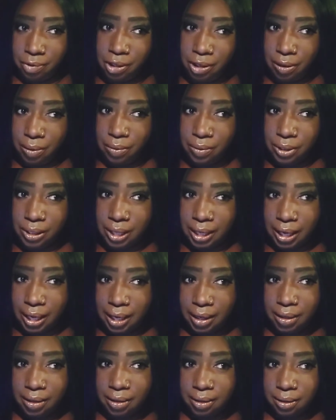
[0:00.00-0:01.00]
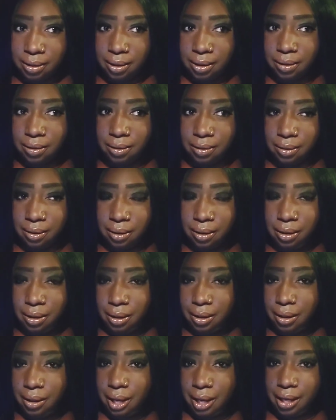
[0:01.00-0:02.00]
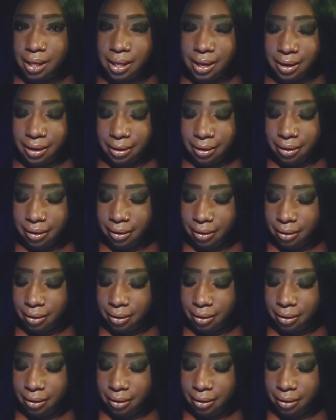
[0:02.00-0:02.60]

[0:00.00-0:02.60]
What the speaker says: you know, singing to get their